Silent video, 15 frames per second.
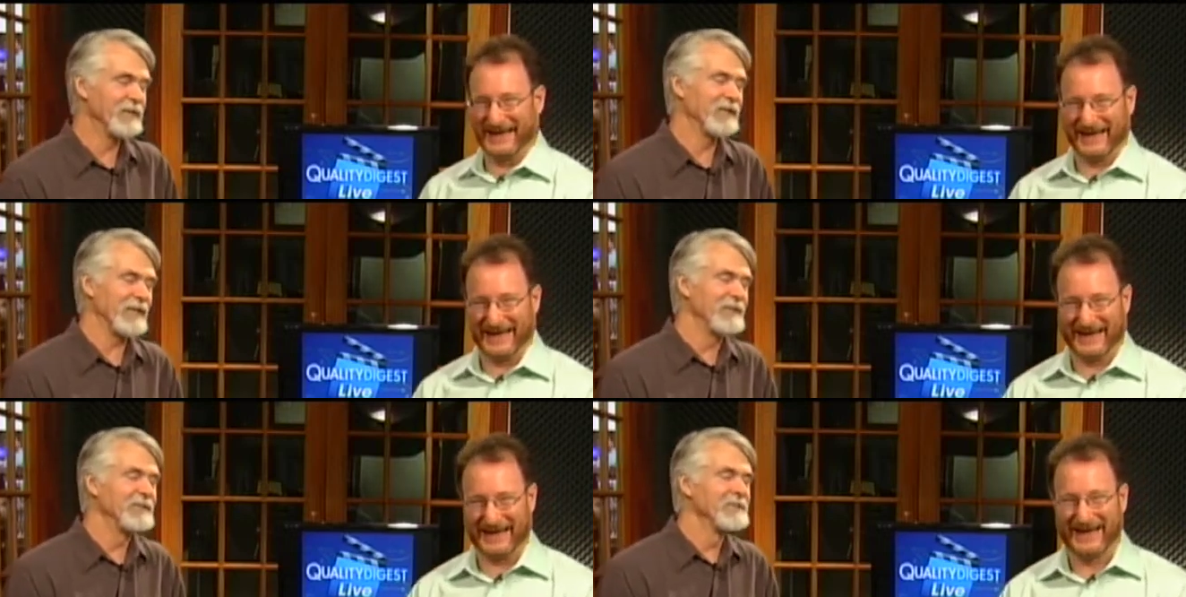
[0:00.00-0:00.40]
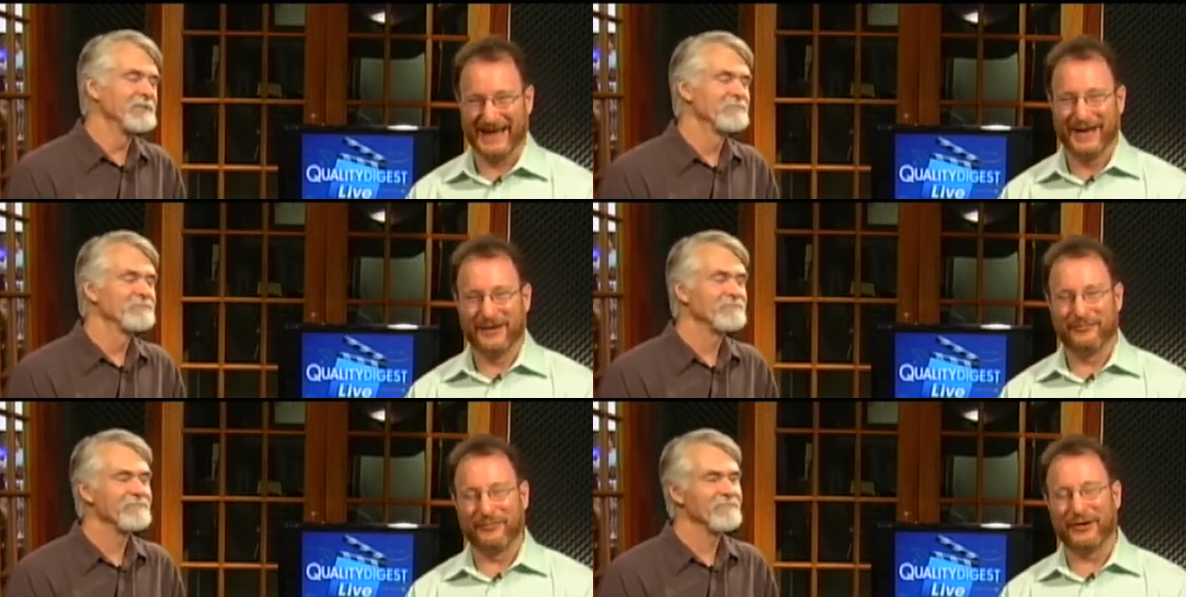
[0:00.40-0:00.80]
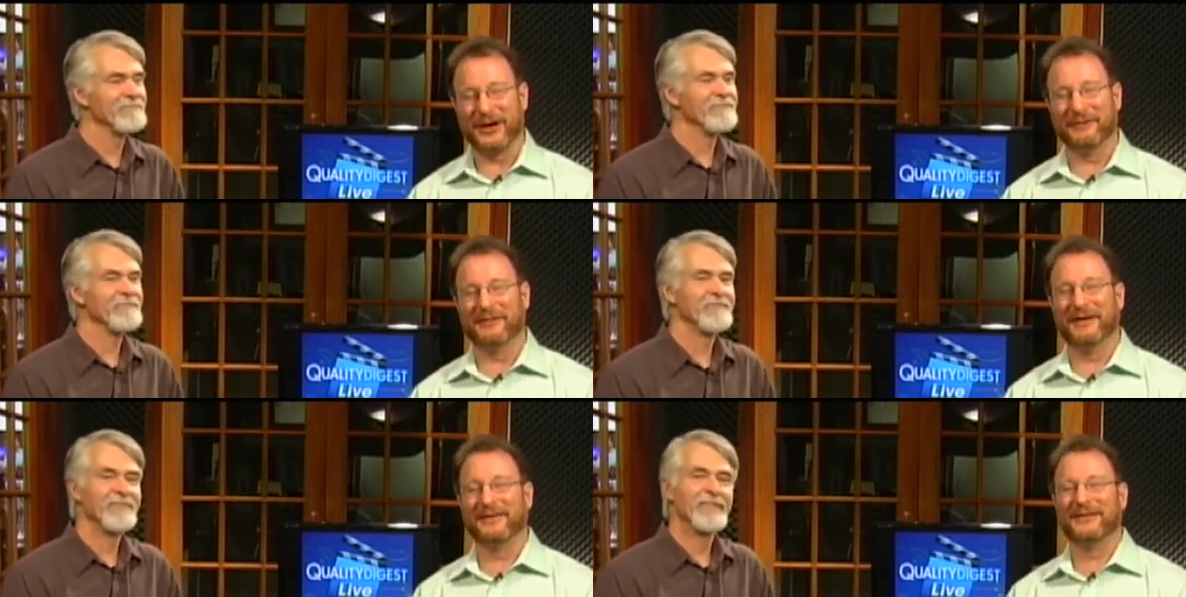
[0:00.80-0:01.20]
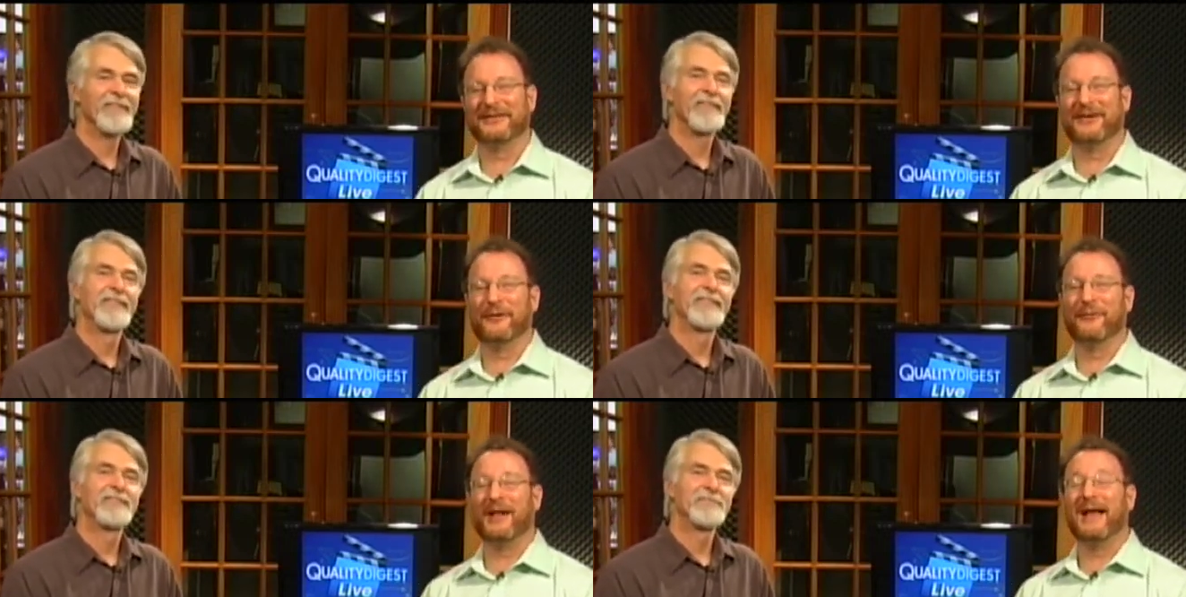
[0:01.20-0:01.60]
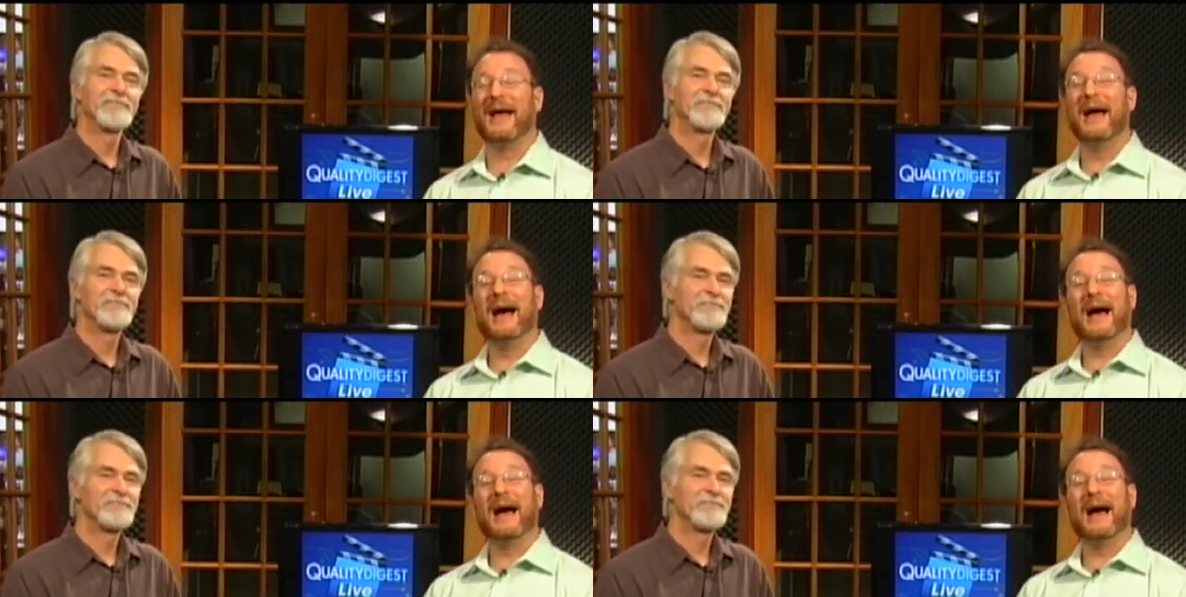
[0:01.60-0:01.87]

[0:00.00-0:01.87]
Speaker 1: okay. bring him on the show well